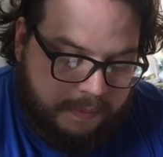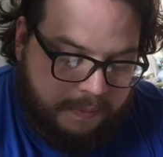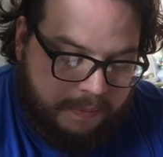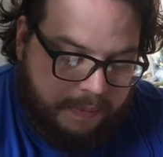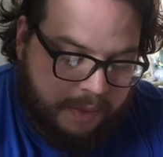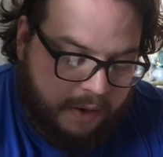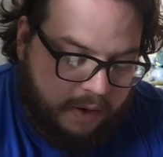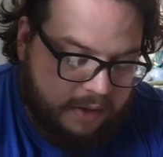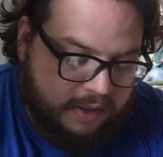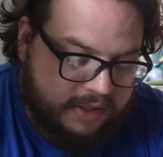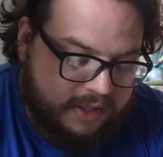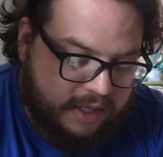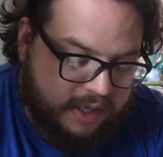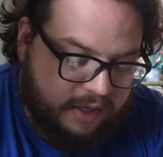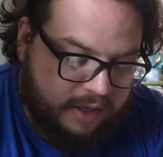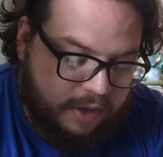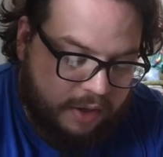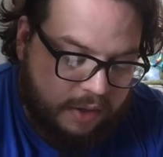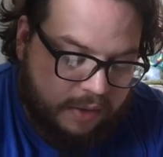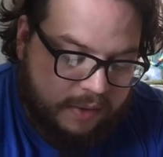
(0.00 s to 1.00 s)
parsing
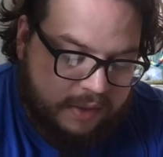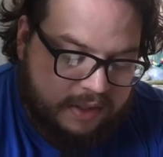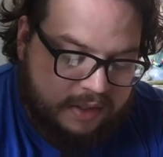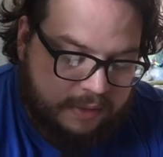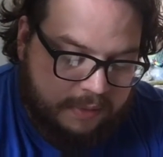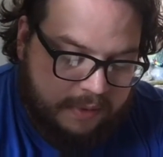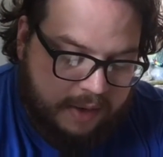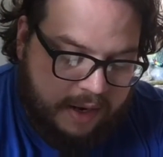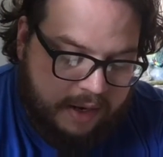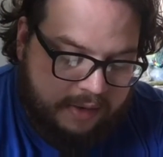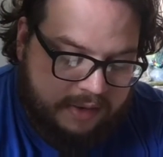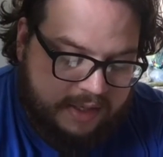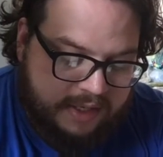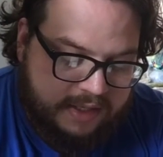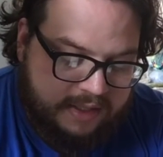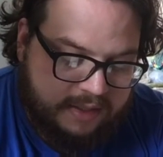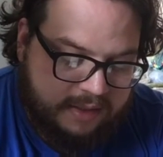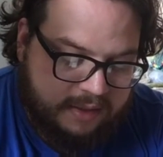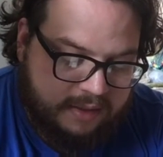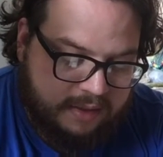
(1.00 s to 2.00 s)
who is around
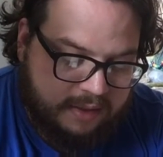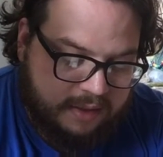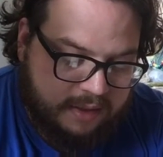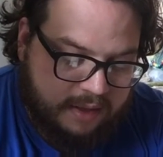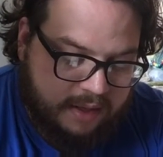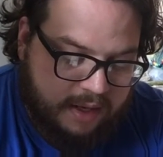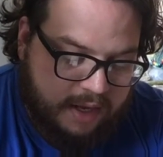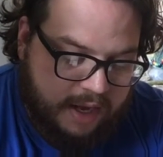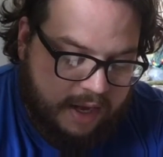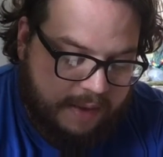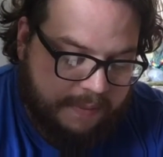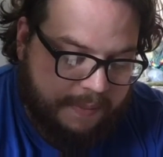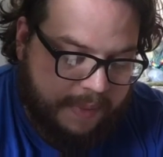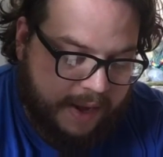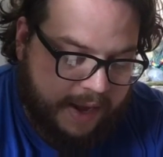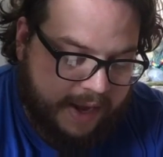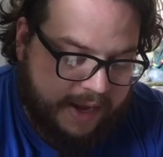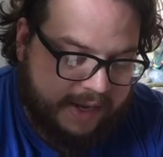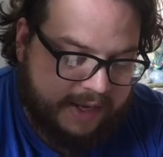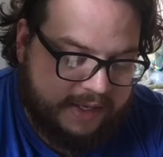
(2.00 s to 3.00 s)
us and
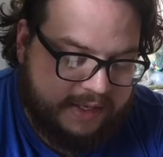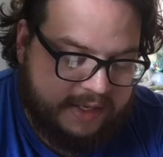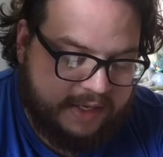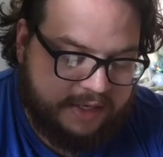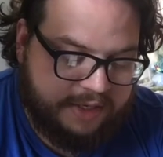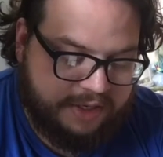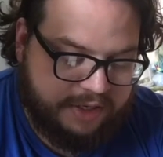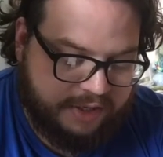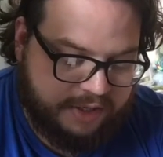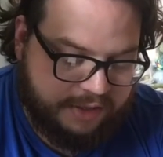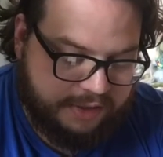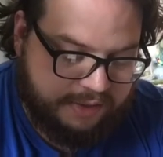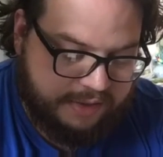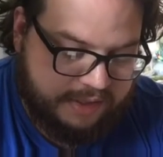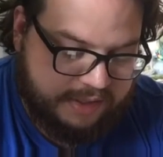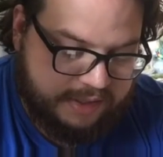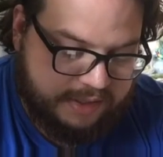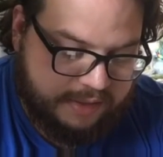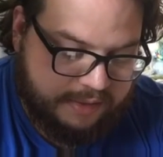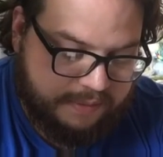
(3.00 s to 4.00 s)
paying attention to
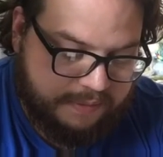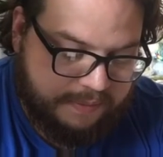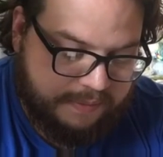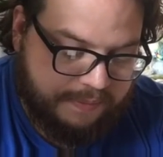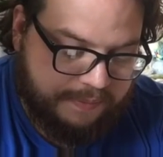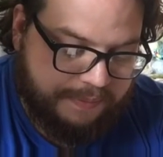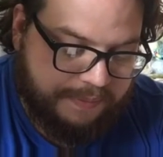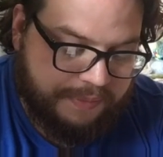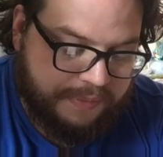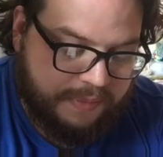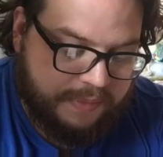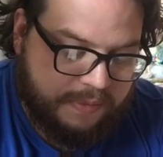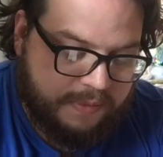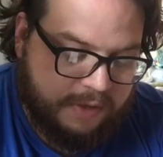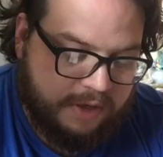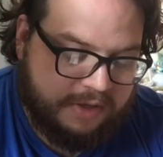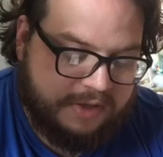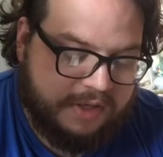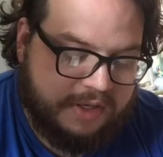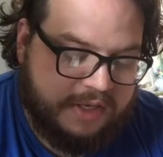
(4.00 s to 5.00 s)
us.
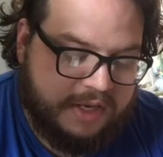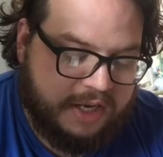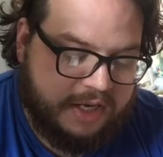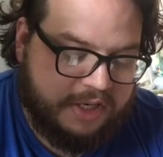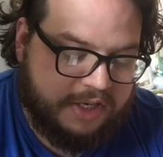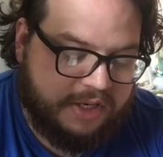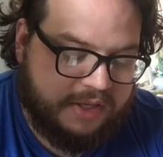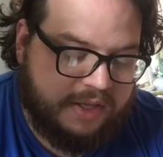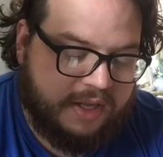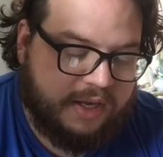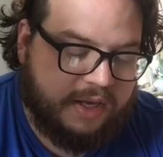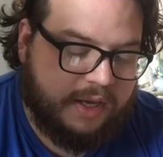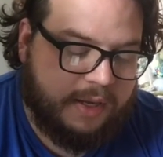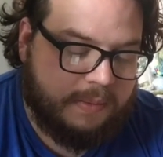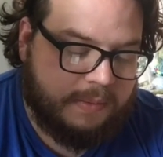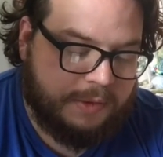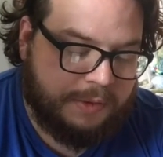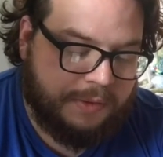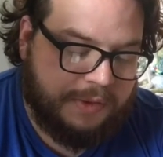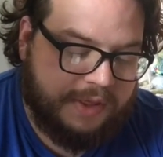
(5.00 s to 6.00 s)
There's a tension that
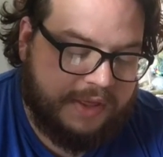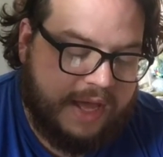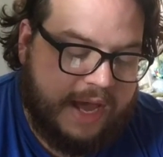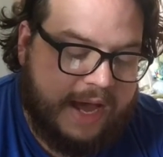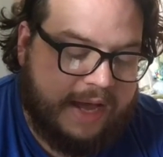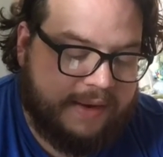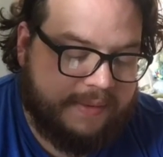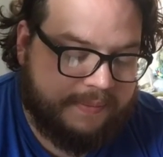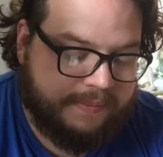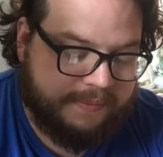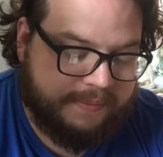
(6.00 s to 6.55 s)
comes with that.